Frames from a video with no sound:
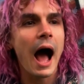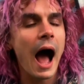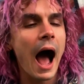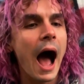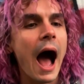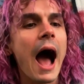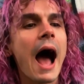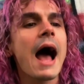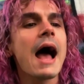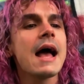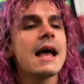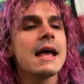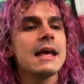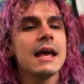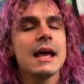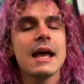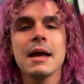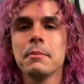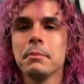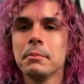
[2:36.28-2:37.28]

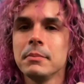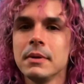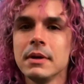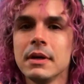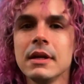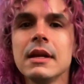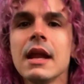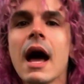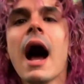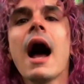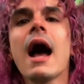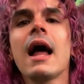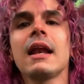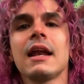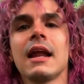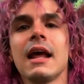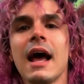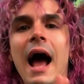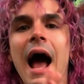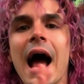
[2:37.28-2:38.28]
I am not
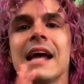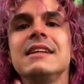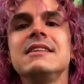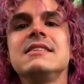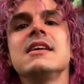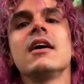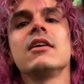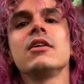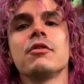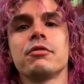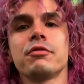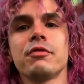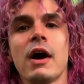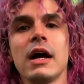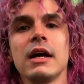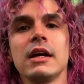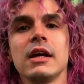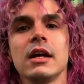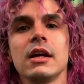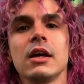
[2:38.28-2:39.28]

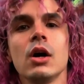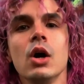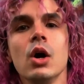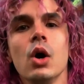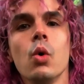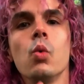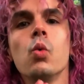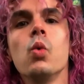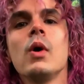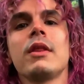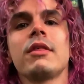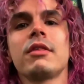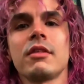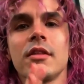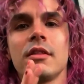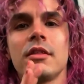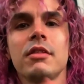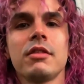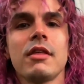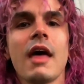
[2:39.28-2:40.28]
identifying with
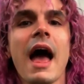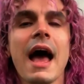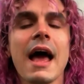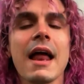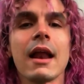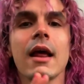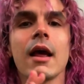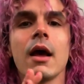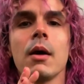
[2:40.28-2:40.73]
that